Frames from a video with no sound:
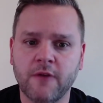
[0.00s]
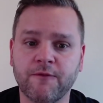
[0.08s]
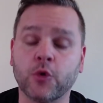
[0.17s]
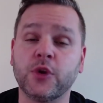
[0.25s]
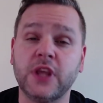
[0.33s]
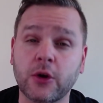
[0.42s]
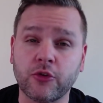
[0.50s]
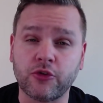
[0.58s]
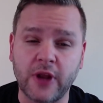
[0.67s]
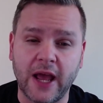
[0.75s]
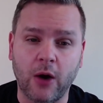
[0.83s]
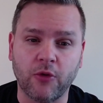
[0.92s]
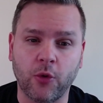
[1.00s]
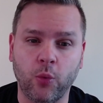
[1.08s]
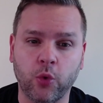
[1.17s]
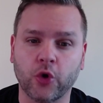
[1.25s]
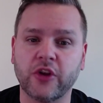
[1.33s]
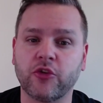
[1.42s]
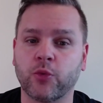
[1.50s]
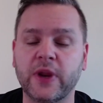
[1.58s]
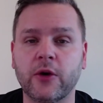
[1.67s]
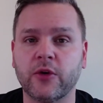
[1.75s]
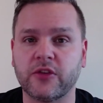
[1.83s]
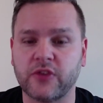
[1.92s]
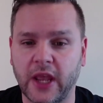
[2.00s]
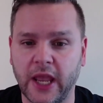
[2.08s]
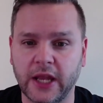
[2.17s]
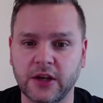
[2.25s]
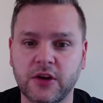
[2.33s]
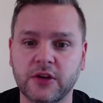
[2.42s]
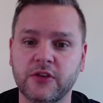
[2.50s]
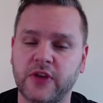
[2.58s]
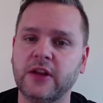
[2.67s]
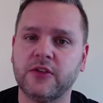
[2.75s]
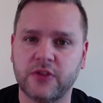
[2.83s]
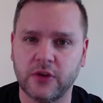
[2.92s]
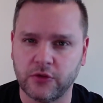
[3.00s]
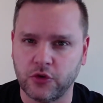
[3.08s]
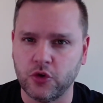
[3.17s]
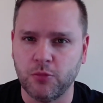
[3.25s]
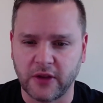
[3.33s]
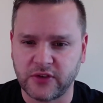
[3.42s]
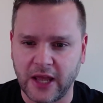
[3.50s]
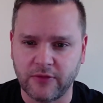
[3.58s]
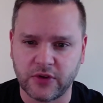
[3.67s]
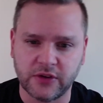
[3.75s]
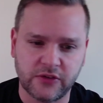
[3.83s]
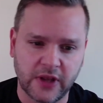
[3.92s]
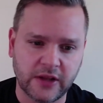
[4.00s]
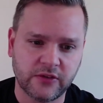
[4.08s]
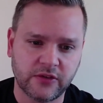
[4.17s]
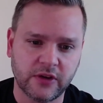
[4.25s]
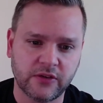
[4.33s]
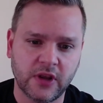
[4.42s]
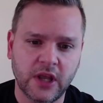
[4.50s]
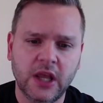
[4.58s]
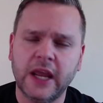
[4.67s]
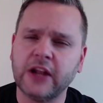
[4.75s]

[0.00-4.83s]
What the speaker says: "For years now, the word has reared its head. Consensus. You must have consensus.